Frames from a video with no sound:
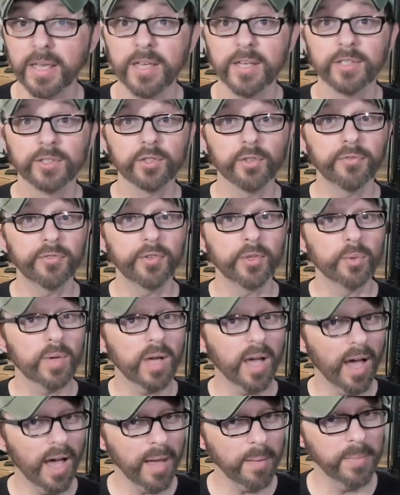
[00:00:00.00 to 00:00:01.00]
So if you
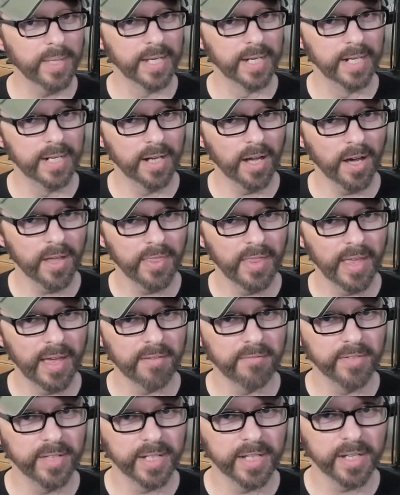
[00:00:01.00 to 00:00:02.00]
commented on that
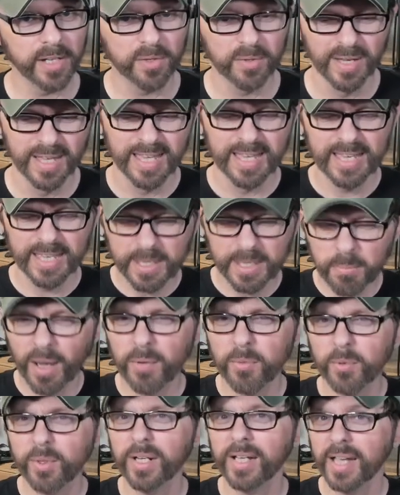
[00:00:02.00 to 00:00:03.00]
video, you might
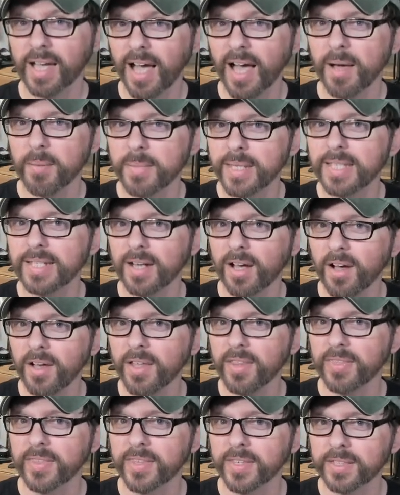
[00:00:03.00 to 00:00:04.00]
want to comment
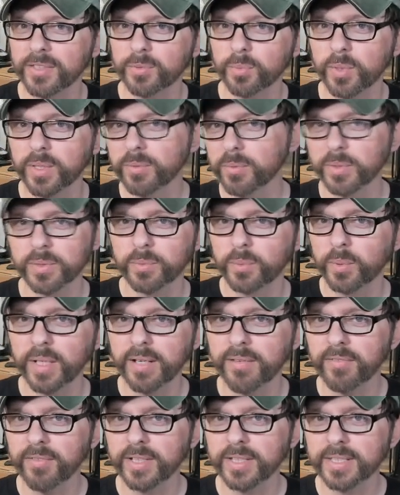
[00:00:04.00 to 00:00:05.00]
on this one with
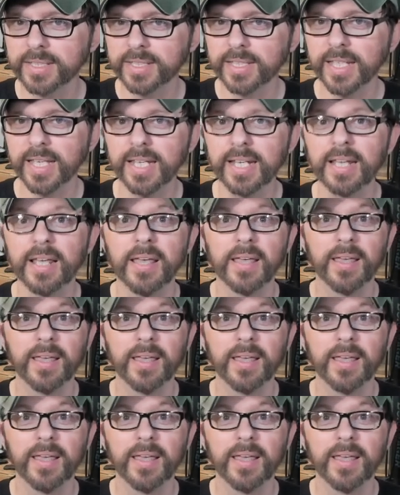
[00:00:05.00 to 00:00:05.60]
whatever you said.